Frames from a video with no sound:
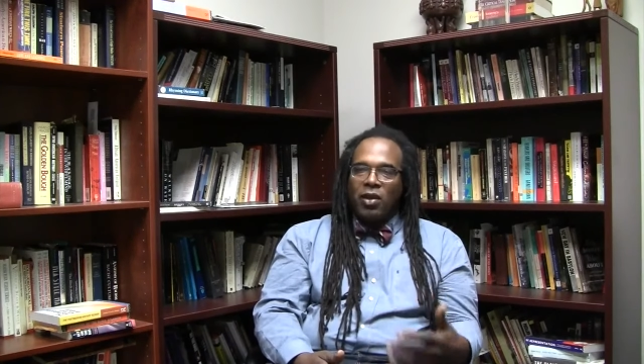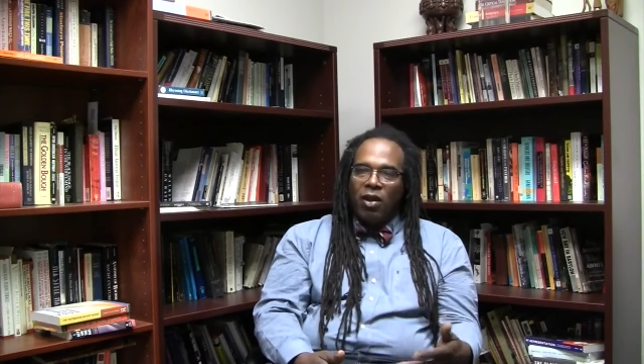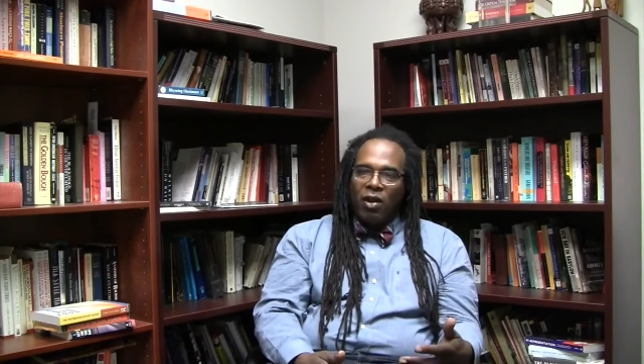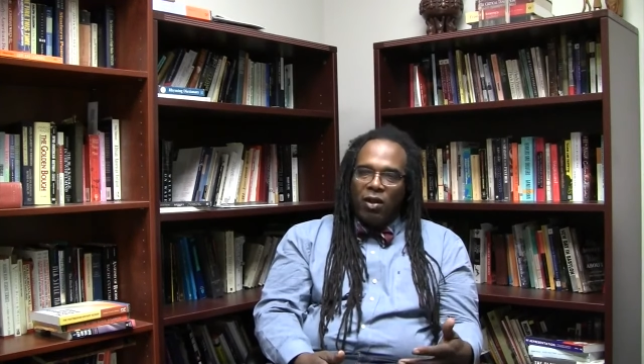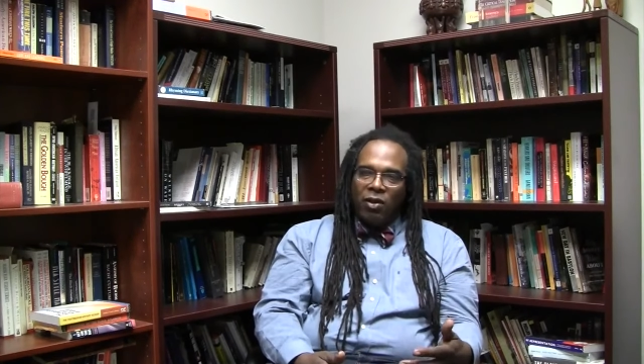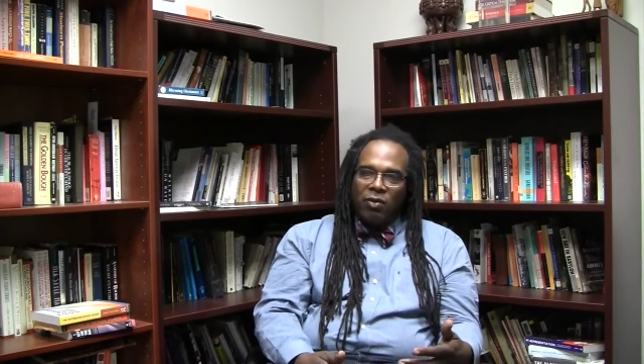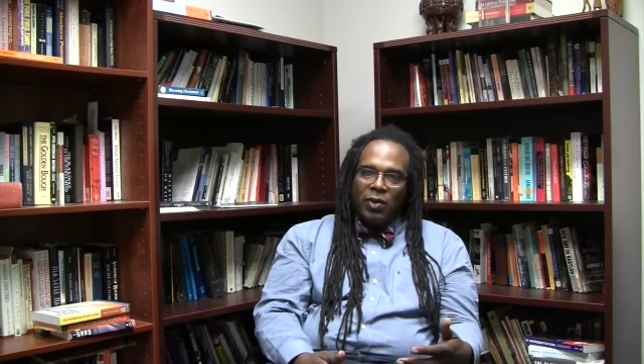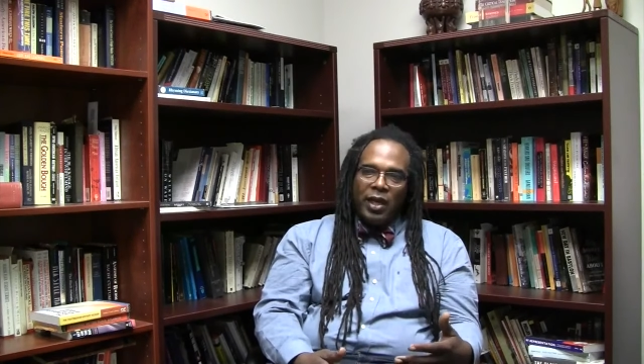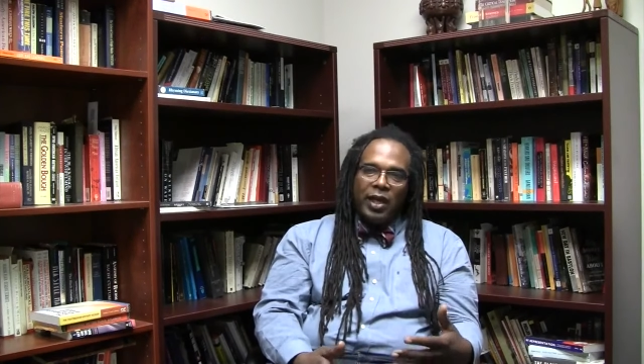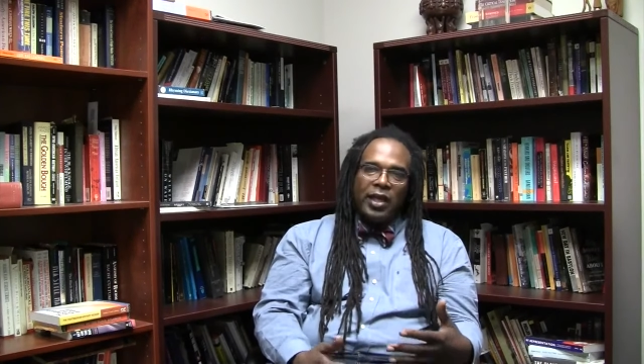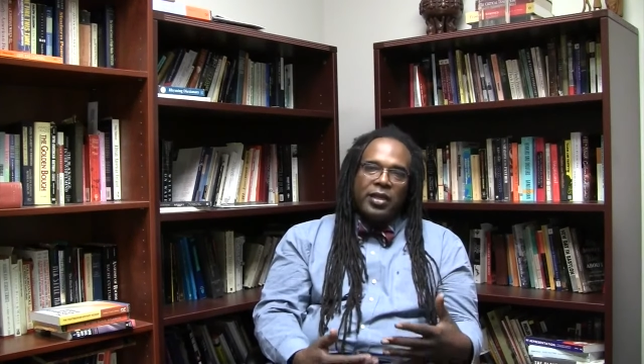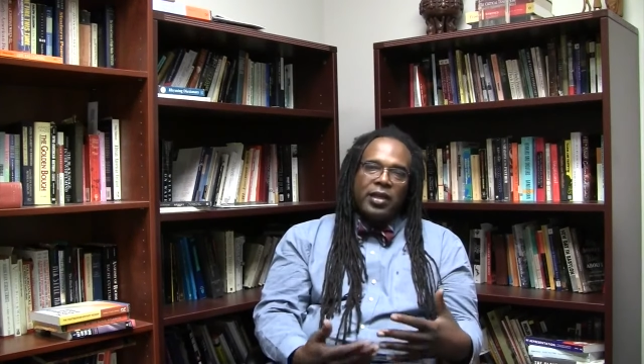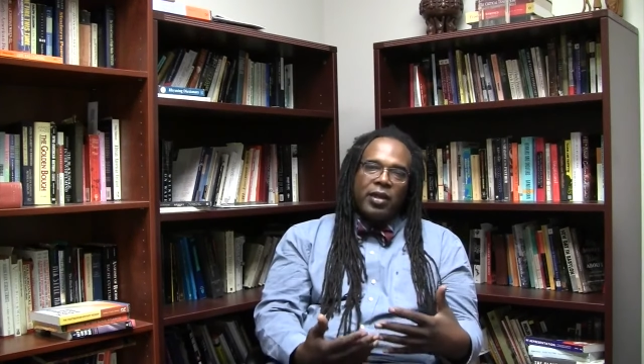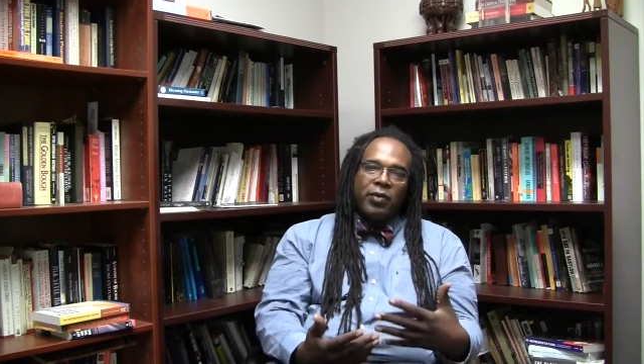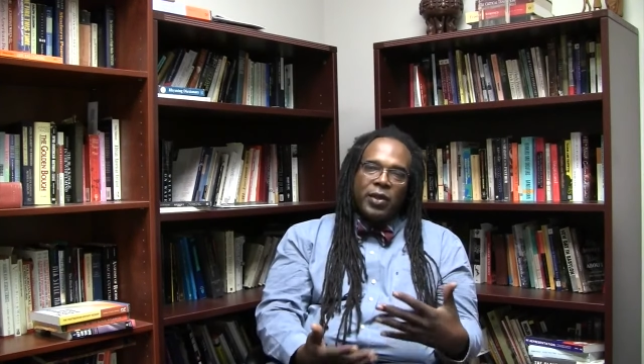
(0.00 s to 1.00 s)

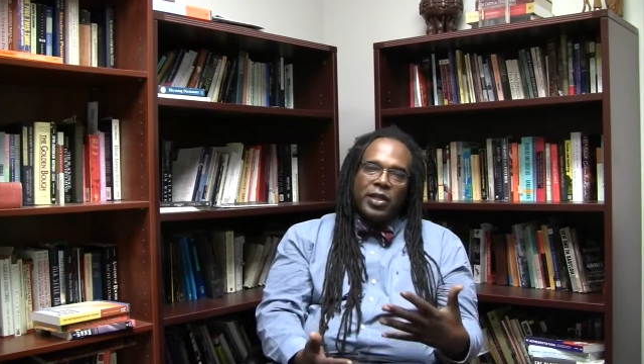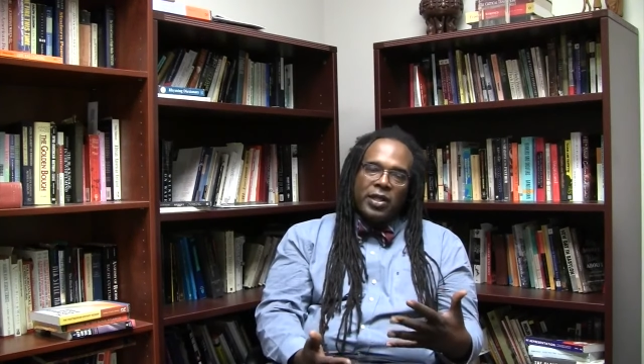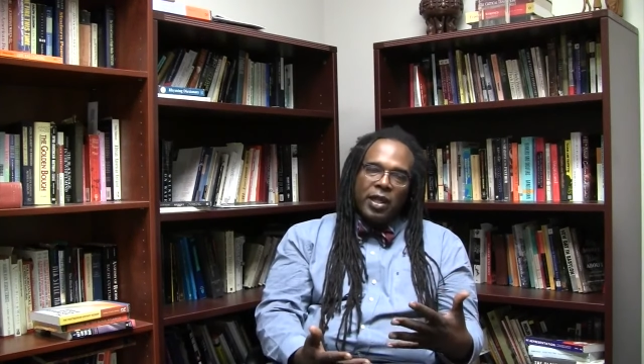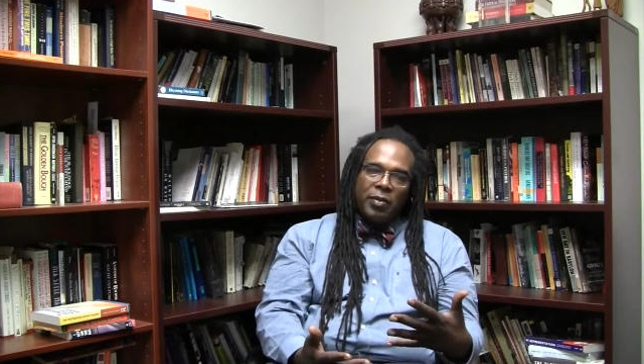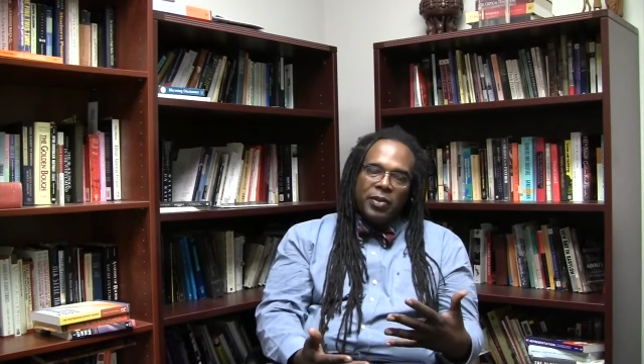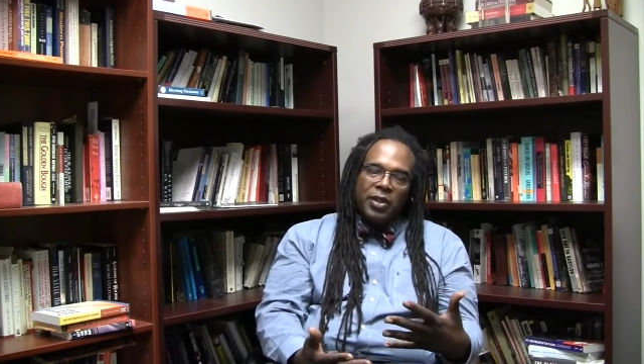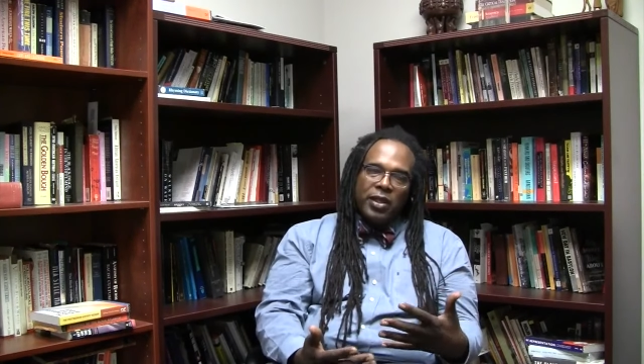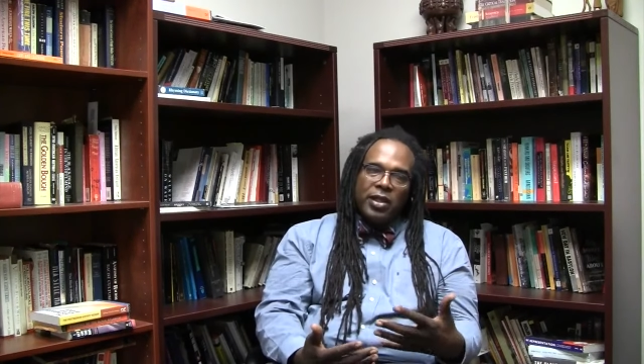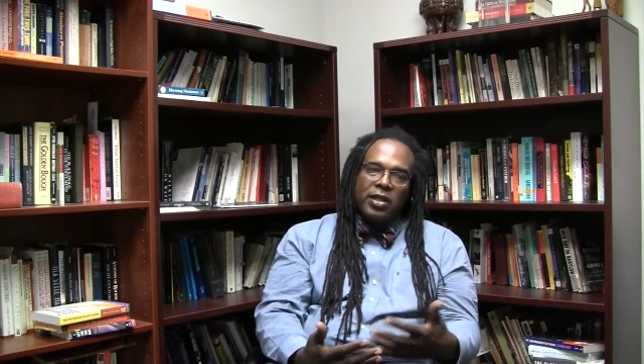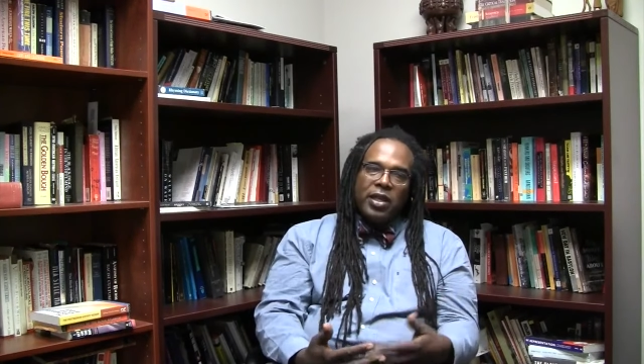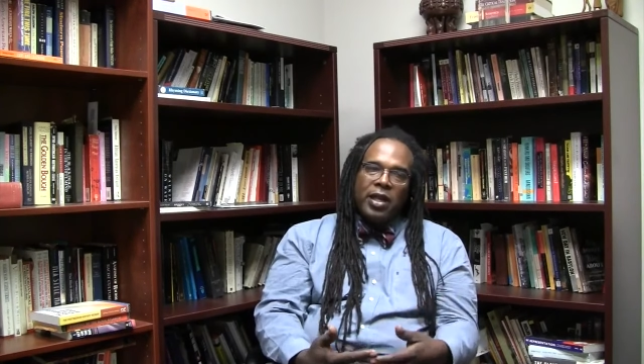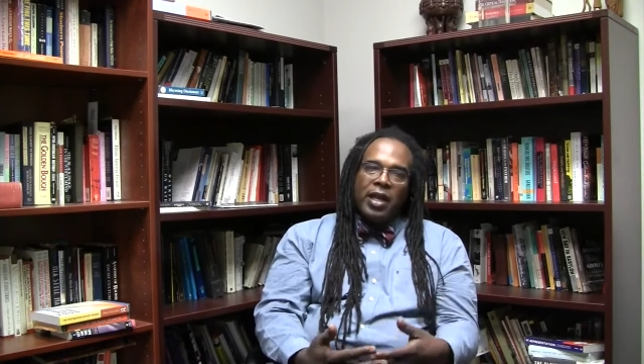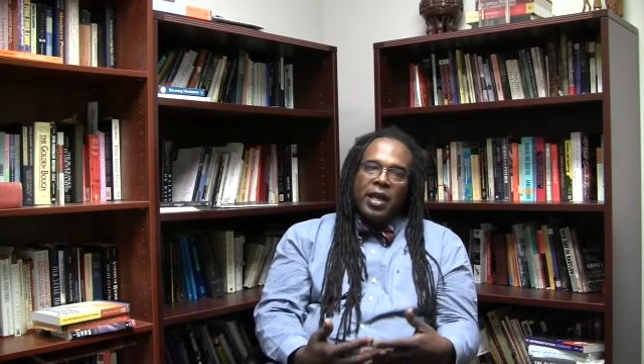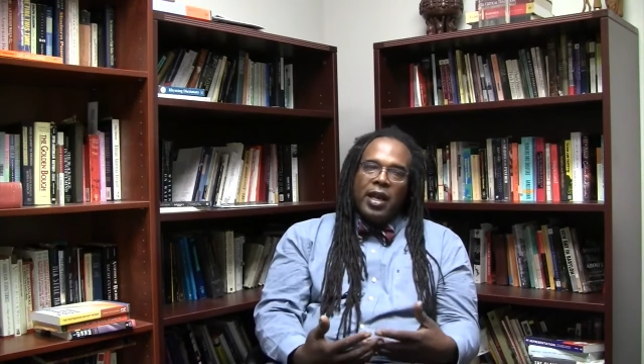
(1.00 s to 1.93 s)
hallways and receptions,